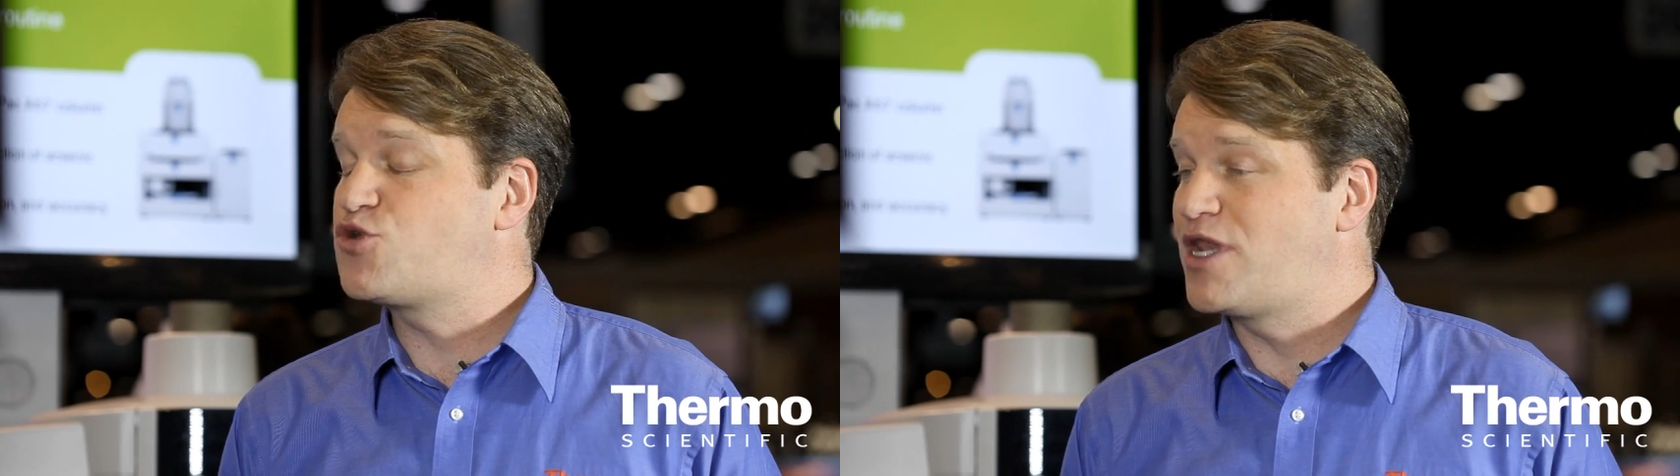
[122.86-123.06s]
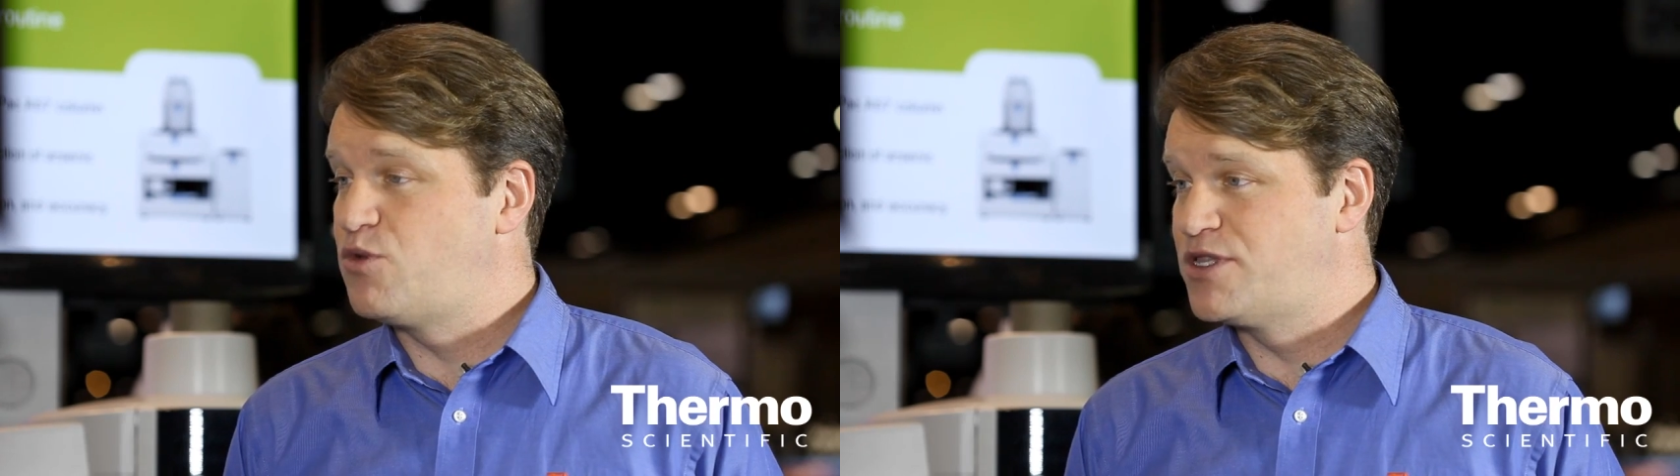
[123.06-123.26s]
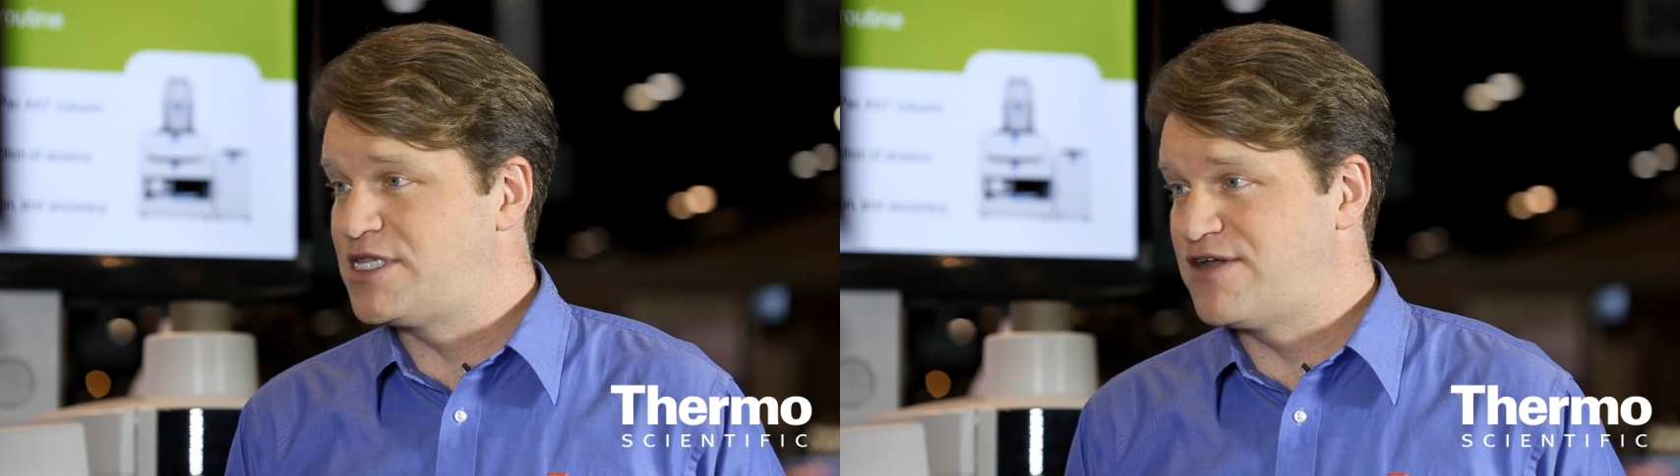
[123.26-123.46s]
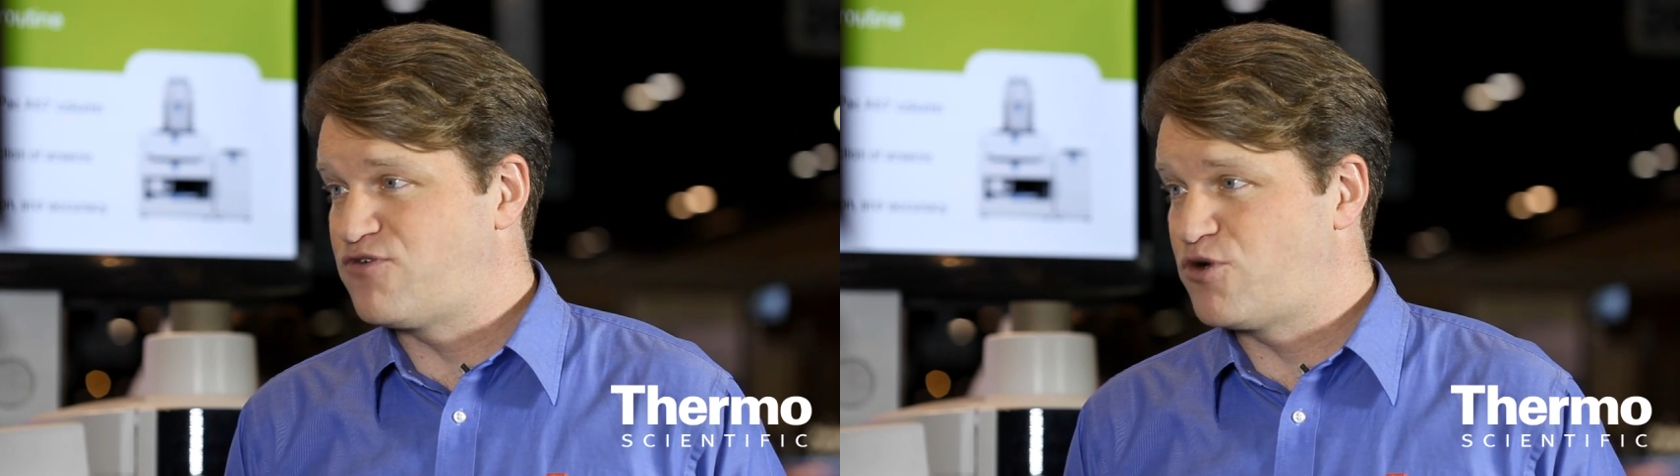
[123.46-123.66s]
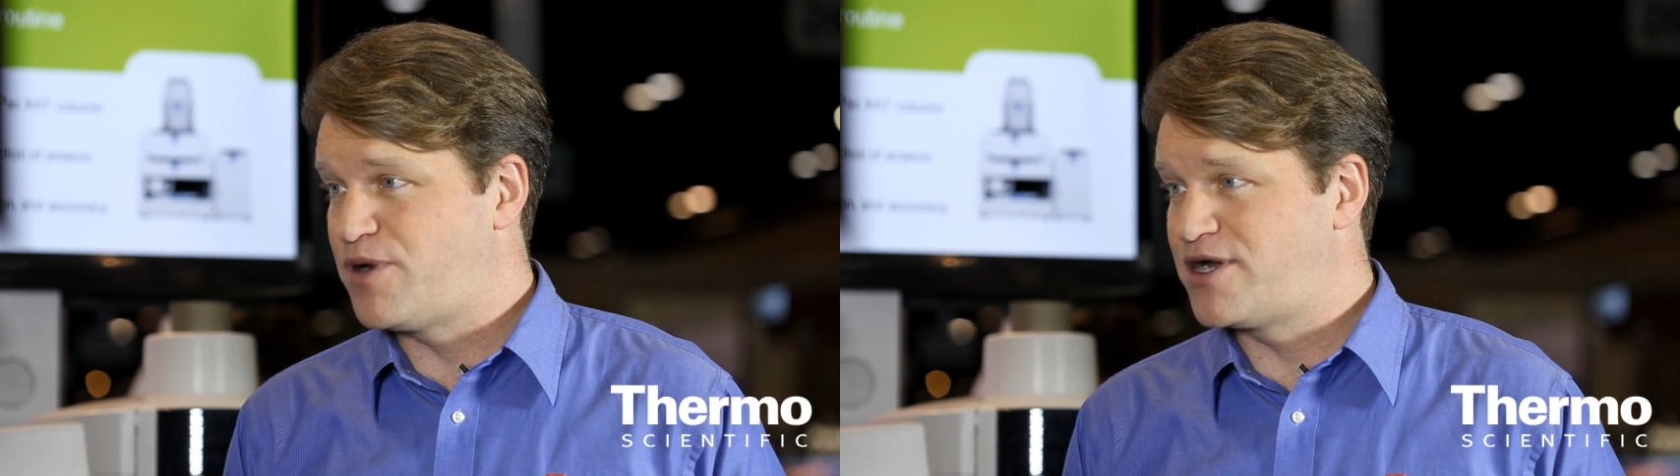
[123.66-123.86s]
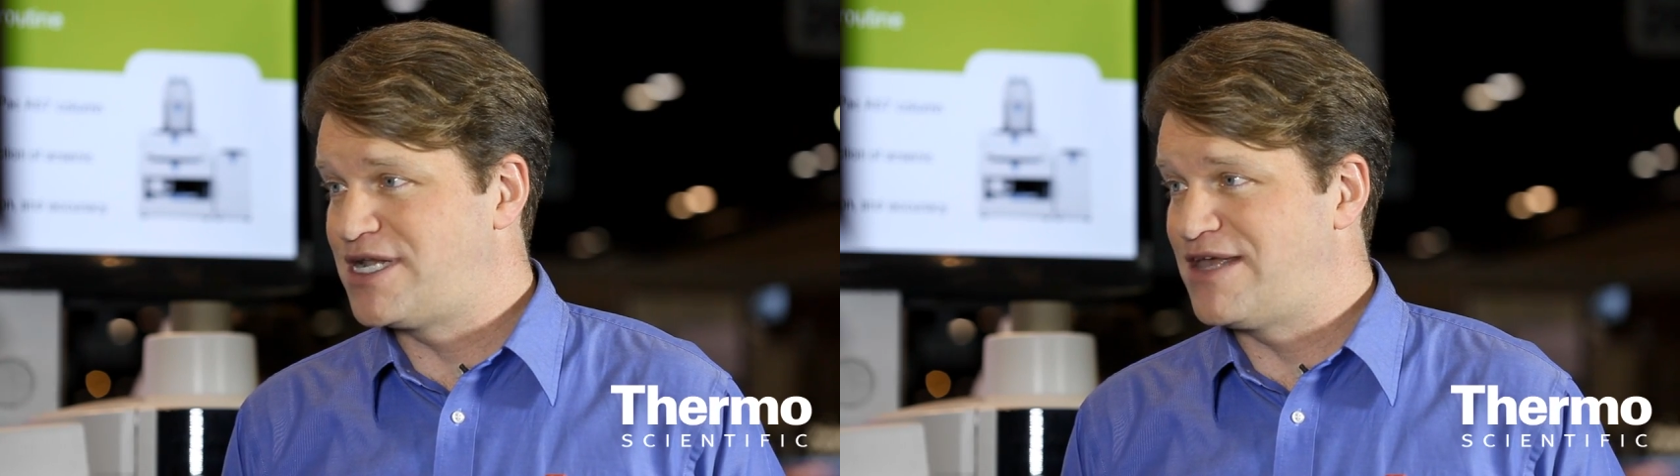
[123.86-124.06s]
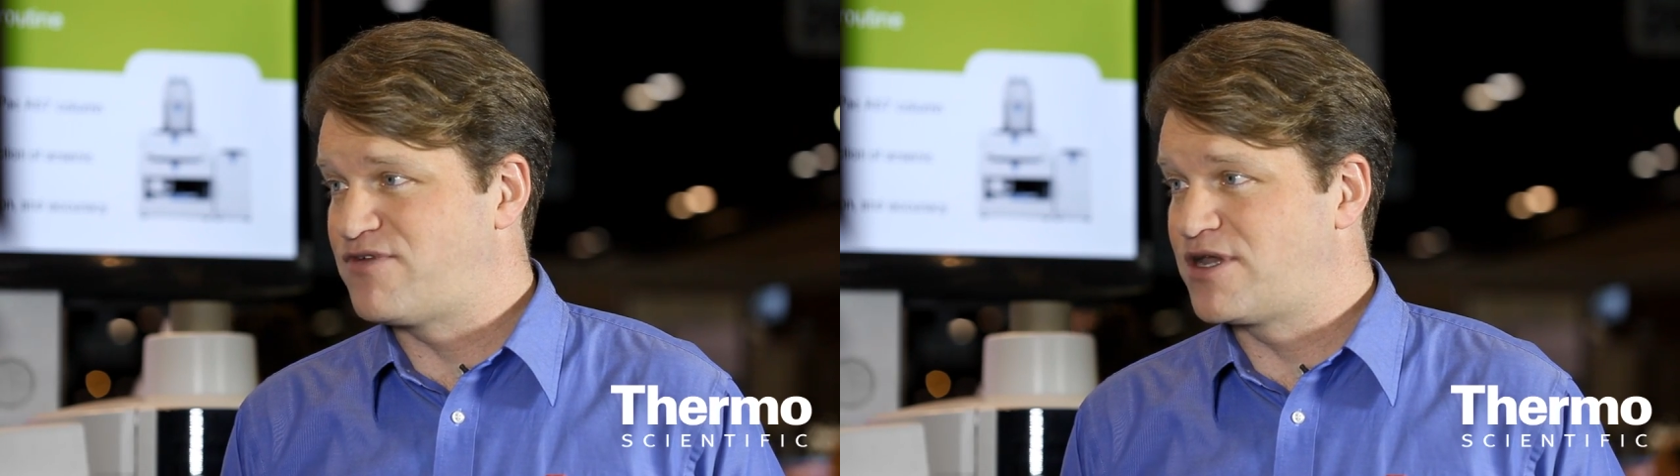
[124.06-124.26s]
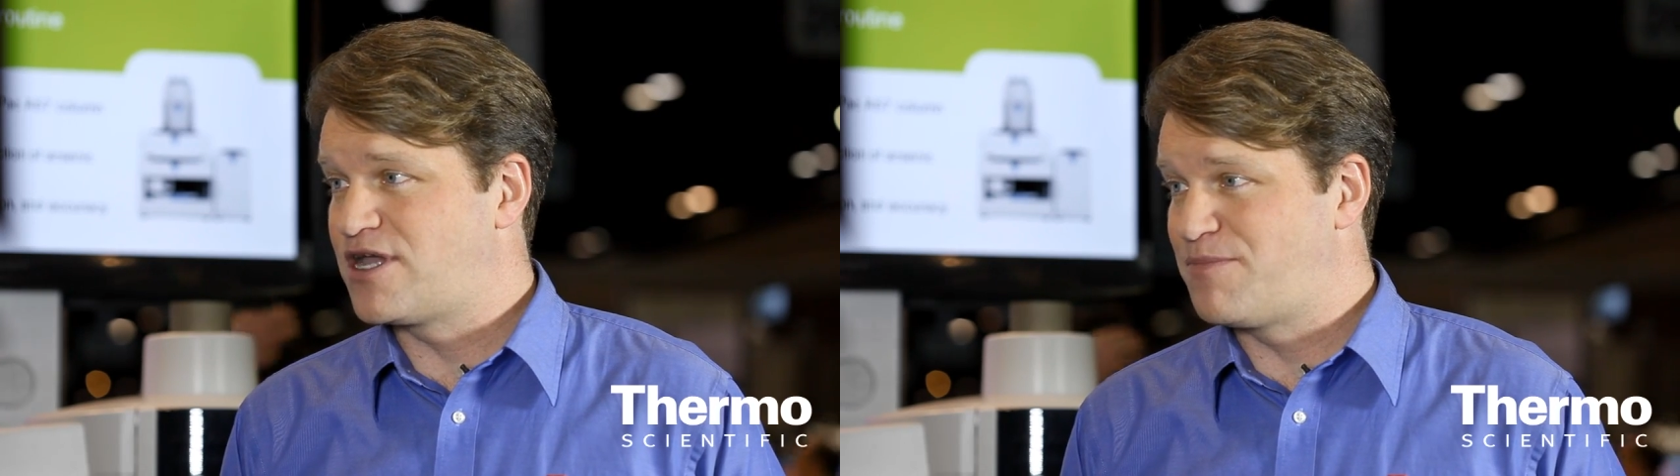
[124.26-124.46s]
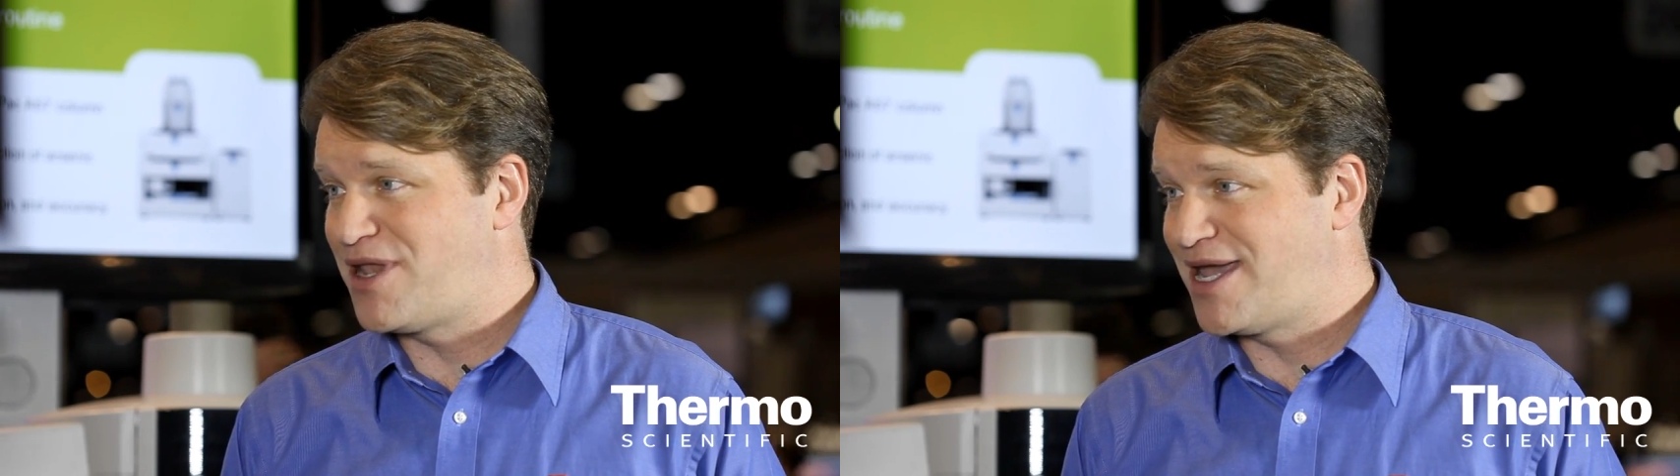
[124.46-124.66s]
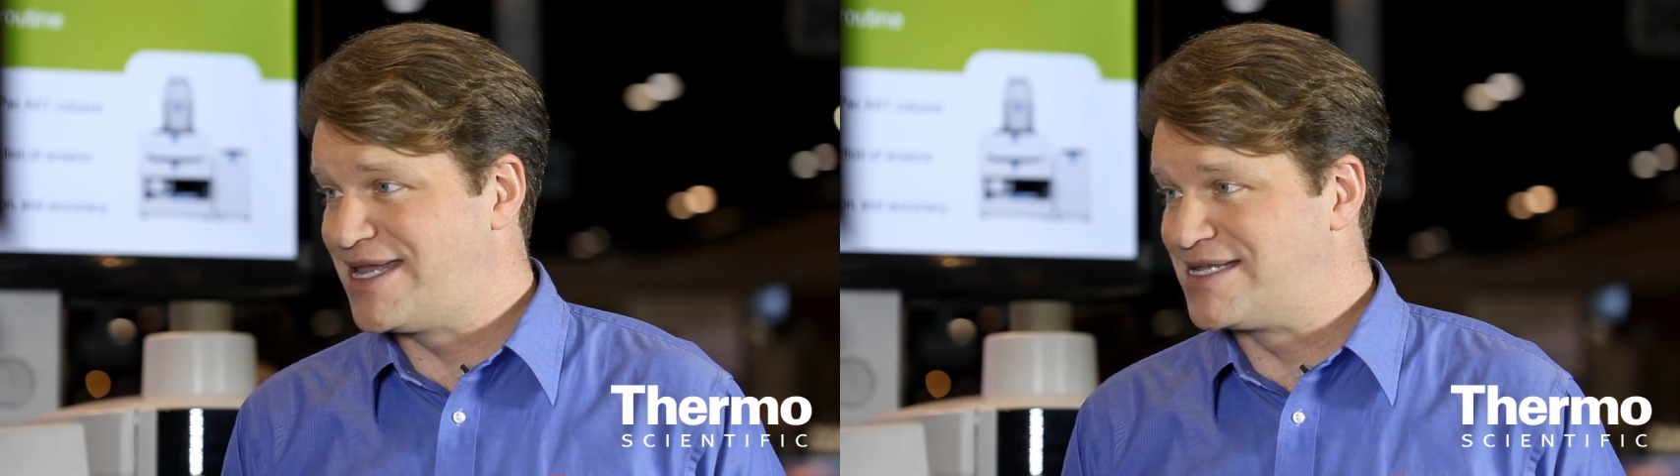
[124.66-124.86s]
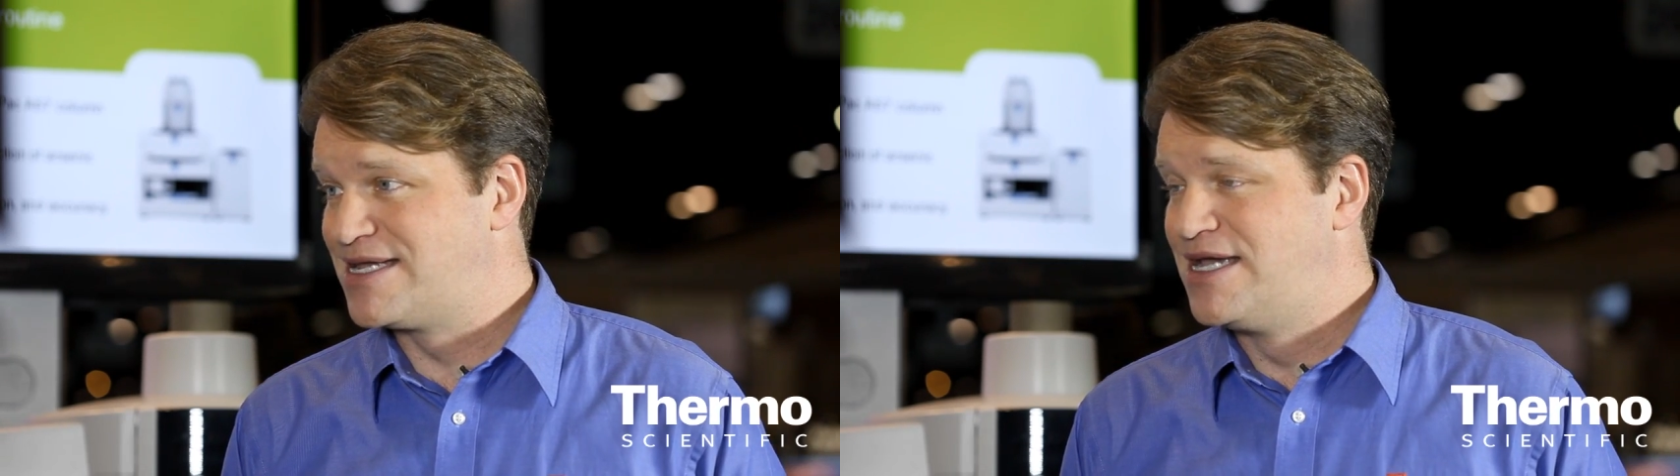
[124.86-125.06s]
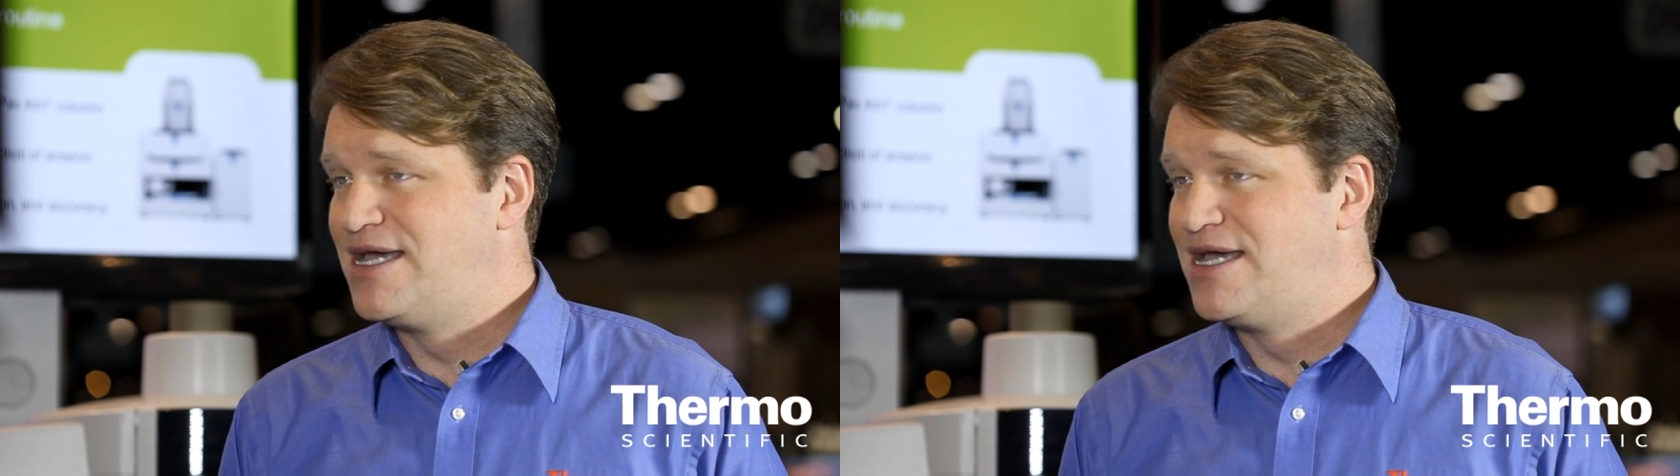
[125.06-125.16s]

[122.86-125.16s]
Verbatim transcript: twenty-one C F R Part eleven compliant.